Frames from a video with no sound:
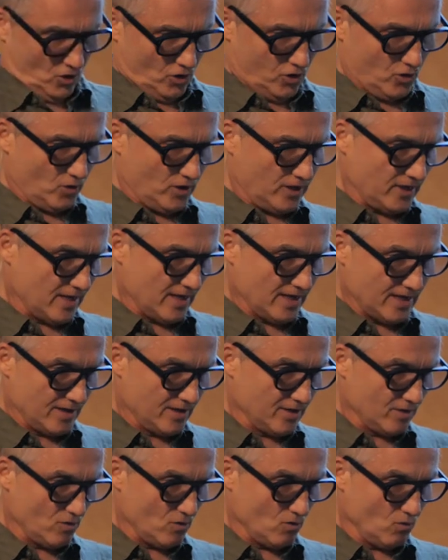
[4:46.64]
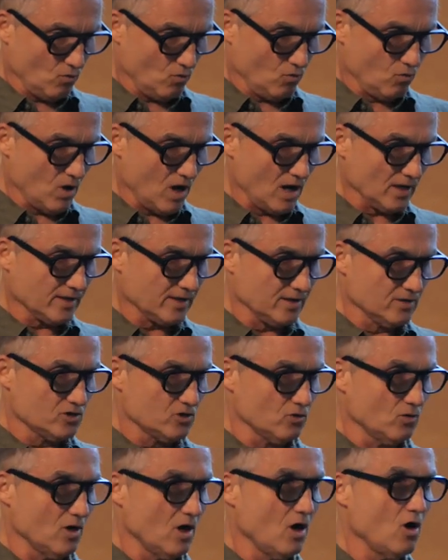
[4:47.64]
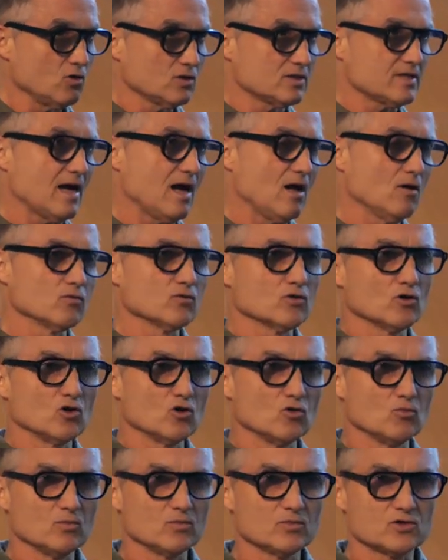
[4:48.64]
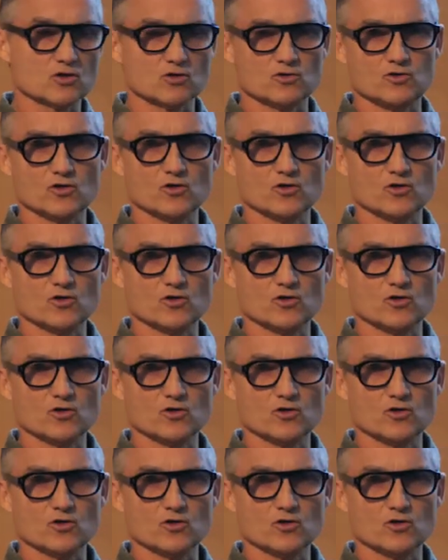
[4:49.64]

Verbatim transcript: You can walk into a hotel room to